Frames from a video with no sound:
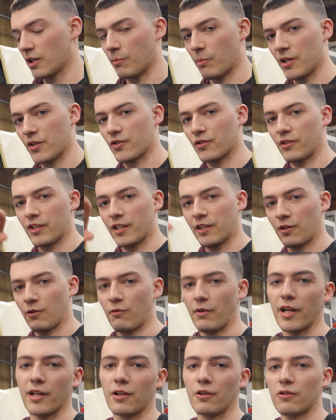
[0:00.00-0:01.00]
basically get the
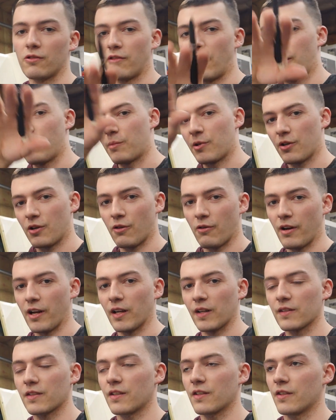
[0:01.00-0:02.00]
radial alignment
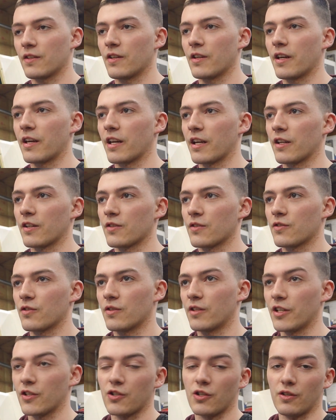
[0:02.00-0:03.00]
correct, and
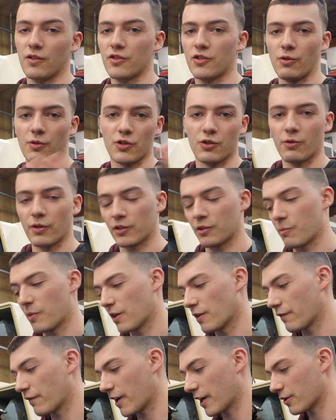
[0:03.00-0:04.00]
it's quick to
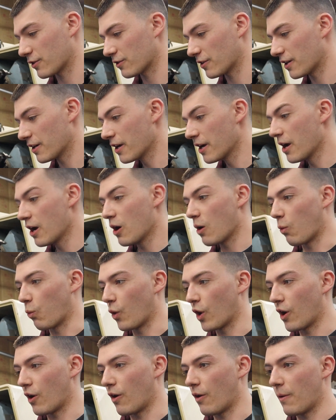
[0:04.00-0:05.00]
manufacture.
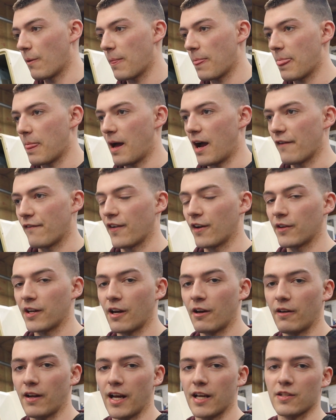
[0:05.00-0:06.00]
Well, I found
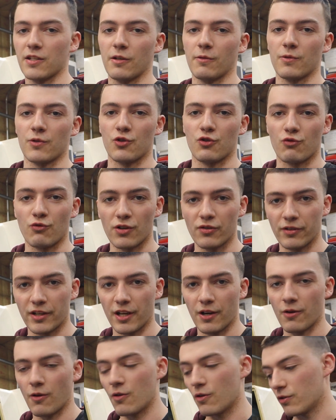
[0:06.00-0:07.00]
out as I was
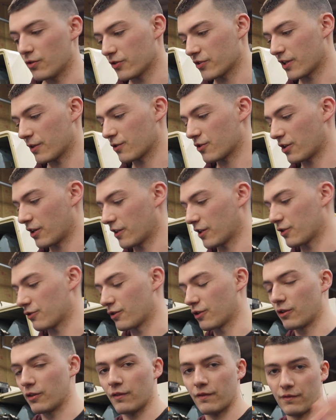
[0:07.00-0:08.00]
drilling holes, I was trying to
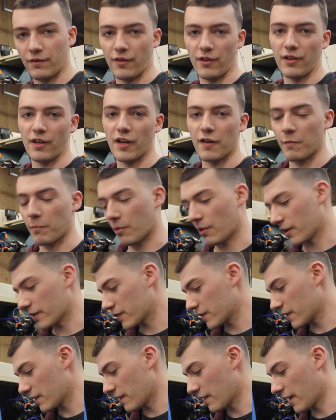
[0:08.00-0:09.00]
drill for the knife
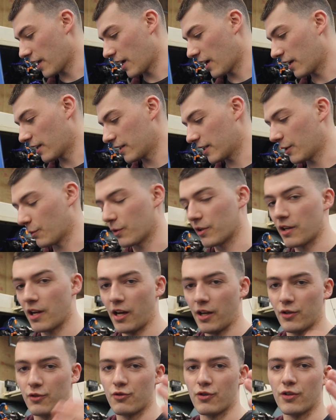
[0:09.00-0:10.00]
parts, that it would
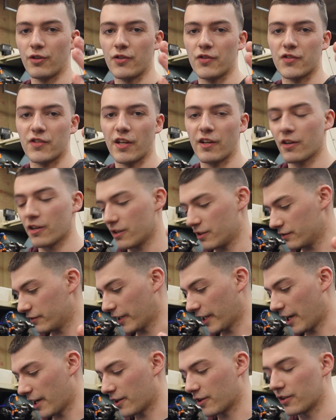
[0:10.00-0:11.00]
not drill center.
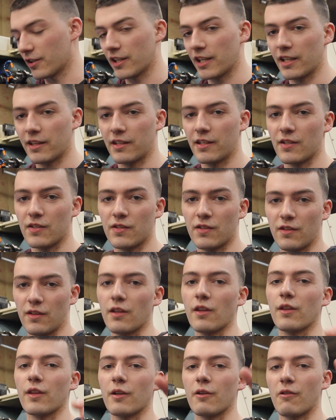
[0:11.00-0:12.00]
Like, I couldn't get the
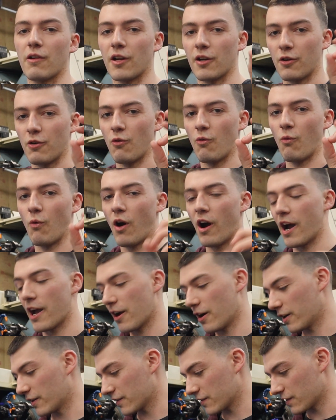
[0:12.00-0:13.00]
theoretical Y
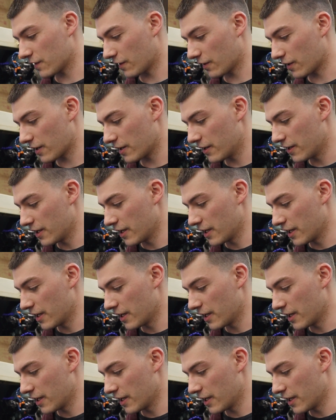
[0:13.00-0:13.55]
on center,